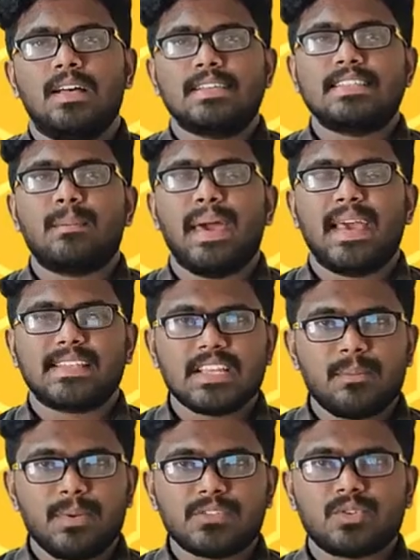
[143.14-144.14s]
Some
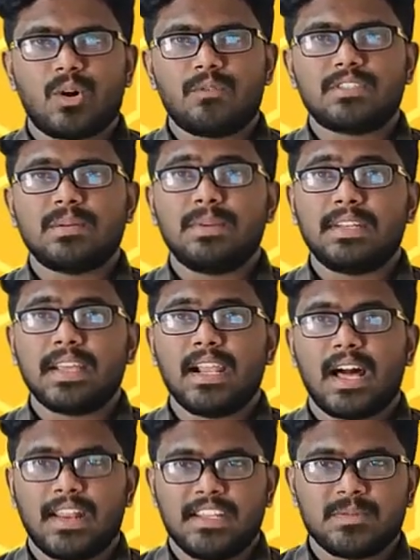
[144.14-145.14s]
examples of symmetrical
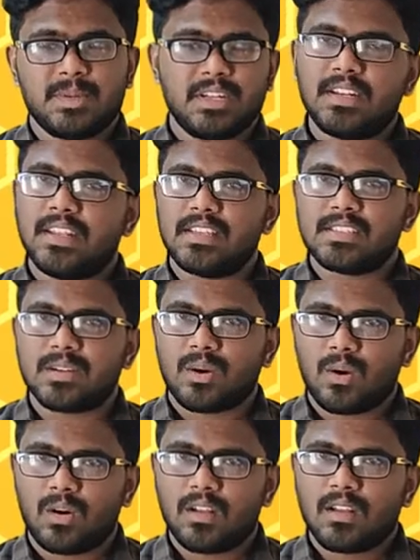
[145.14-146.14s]
arrangement in nature
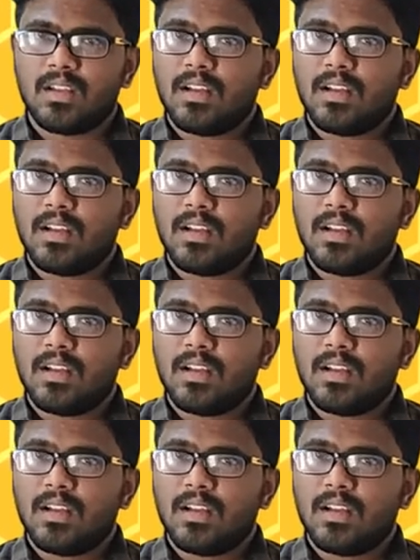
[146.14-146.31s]
are